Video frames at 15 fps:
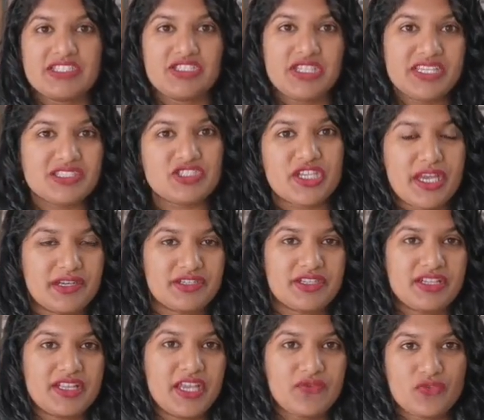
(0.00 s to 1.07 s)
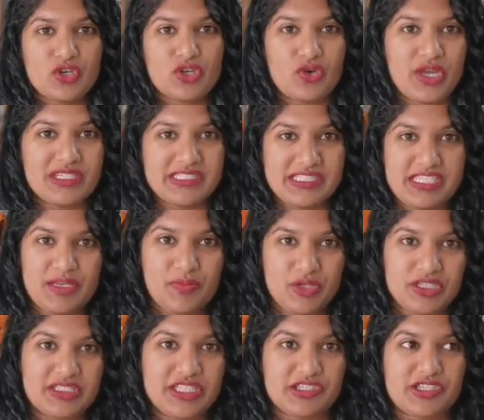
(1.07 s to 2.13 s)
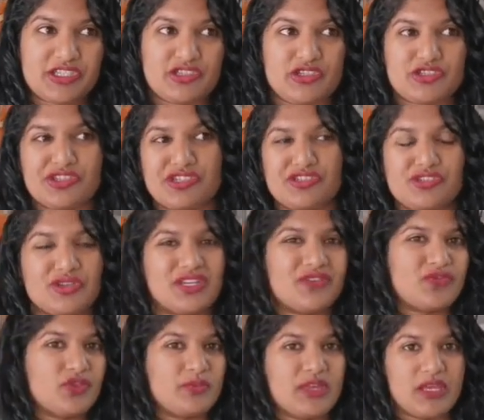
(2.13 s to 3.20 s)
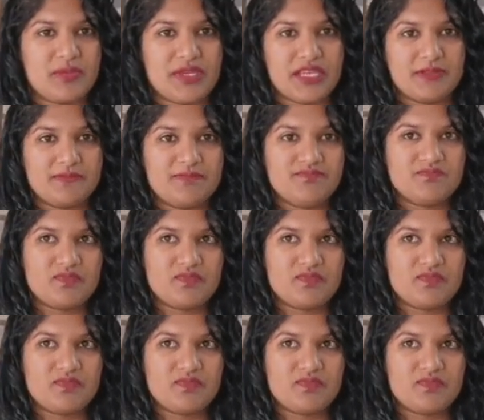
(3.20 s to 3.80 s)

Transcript: in general, if you're going to deep condition, you should do it for maybe